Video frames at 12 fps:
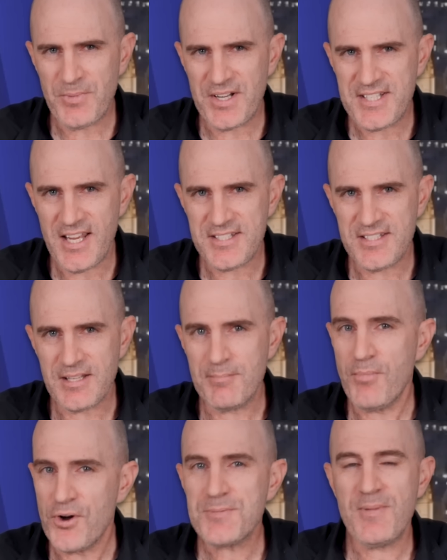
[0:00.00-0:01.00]
in my testing,
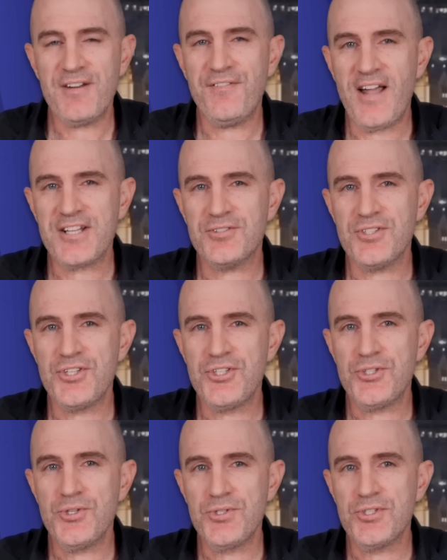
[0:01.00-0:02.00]
most manufacturers
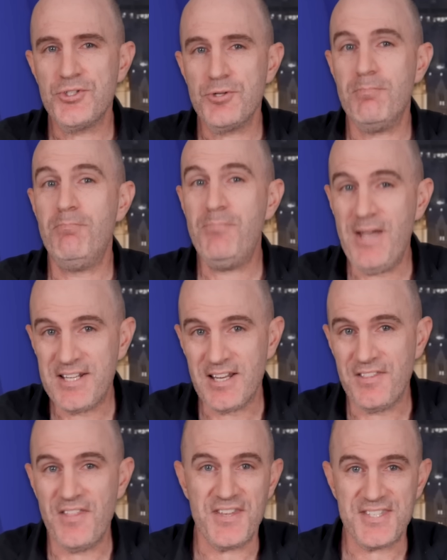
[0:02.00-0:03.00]
choose to do
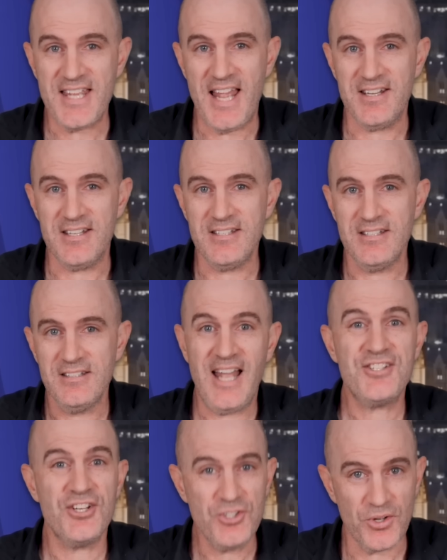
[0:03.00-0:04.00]
better than the standard
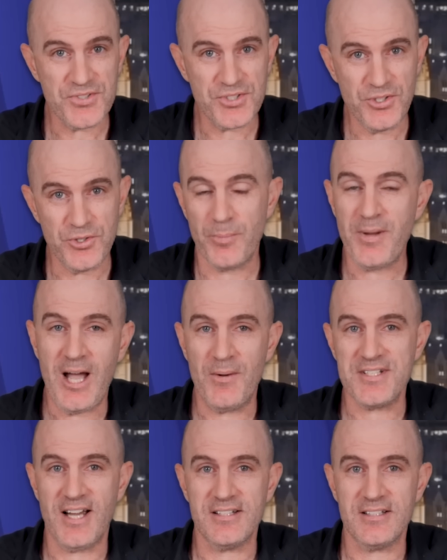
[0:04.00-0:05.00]
and to not skew your power
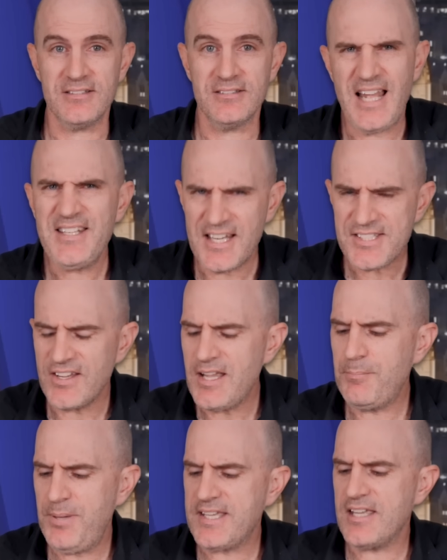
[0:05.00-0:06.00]
data. And yes, I
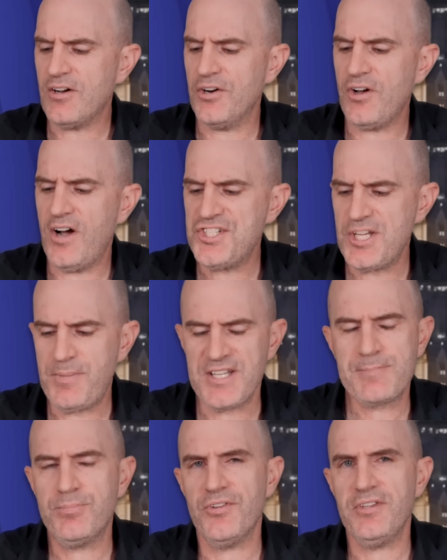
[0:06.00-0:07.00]
am picking on
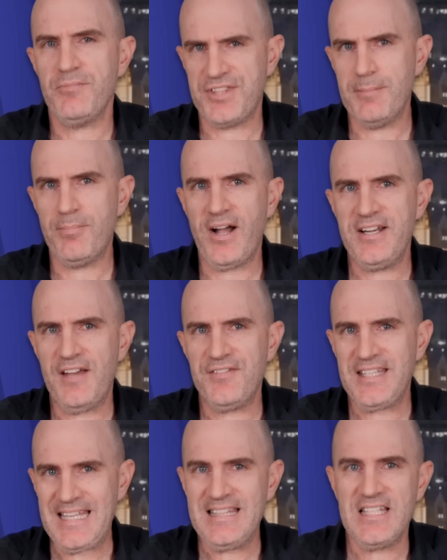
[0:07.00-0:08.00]
iGPSport with their
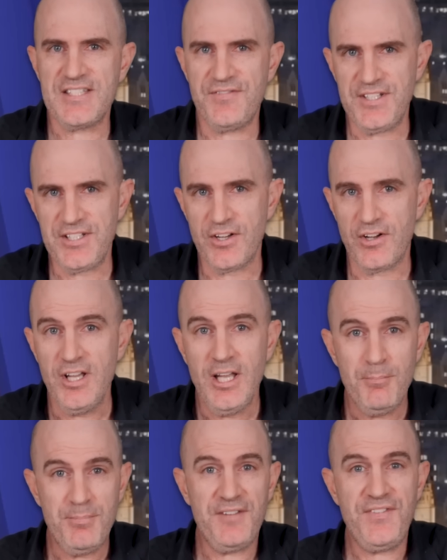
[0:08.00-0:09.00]
Binavi in this video,
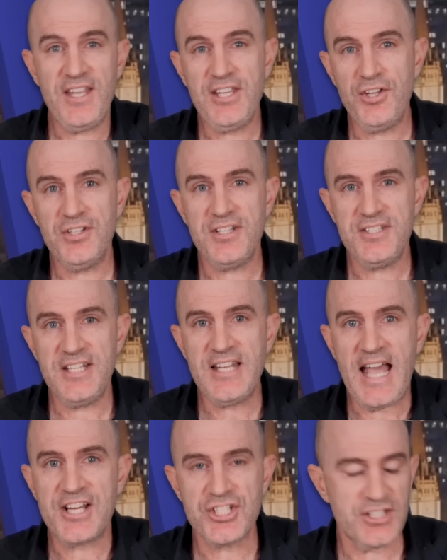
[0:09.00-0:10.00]
but if their unit did
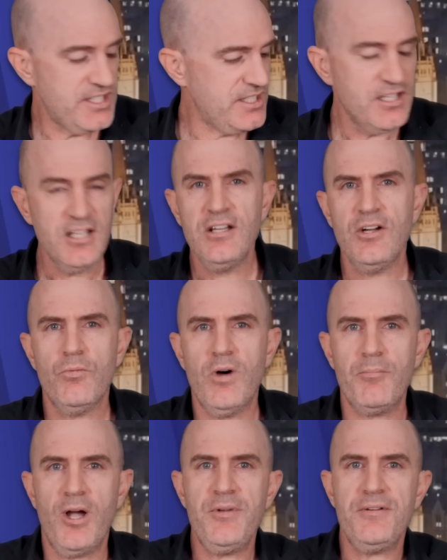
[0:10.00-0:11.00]
actually,
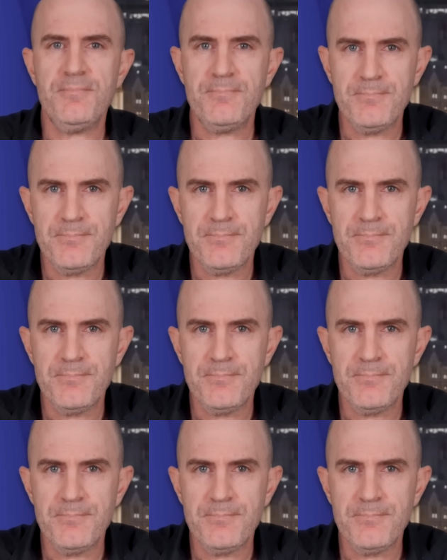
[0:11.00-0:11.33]
one moment,